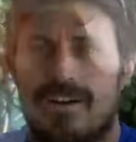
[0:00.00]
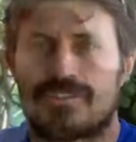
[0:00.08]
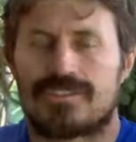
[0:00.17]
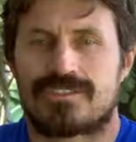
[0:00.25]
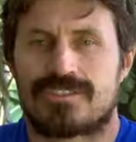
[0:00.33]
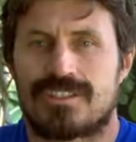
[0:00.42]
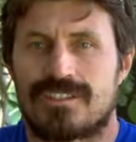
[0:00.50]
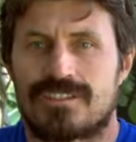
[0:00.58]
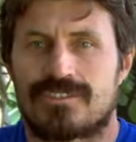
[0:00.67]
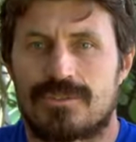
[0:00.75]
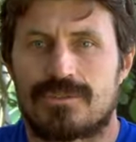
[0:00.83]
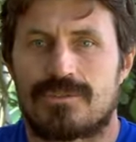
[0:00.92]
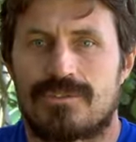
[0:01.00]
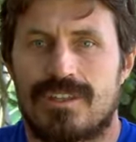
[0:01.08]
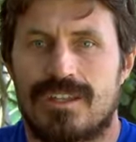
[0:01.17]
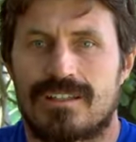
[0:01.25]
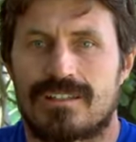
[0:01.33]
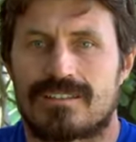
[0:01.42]
I just see these two
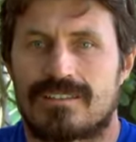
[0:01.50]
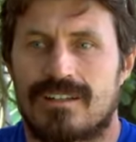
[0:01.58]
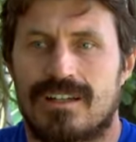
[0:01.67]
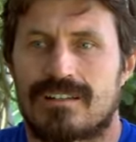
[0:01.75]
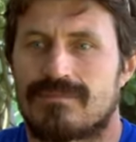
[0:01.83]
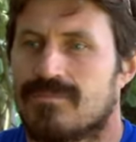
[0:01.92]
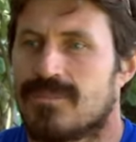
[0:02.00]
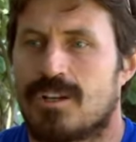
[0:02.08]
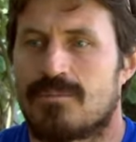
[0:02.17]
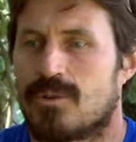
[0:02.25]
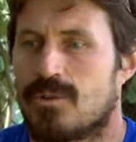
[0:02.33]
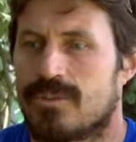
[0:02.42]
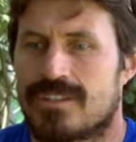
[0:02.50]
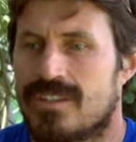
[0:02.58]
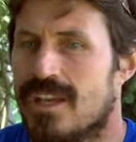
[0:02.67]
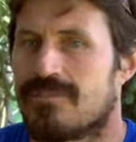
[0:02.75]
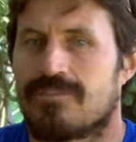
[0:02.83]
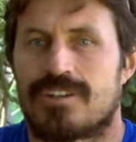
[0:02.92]
things, like no more than
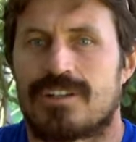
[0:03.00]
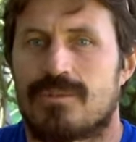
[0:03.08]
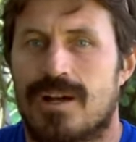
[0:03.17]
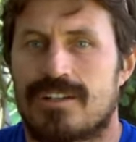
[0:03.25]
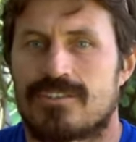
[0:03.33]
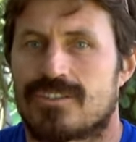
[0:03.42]
ten feet away,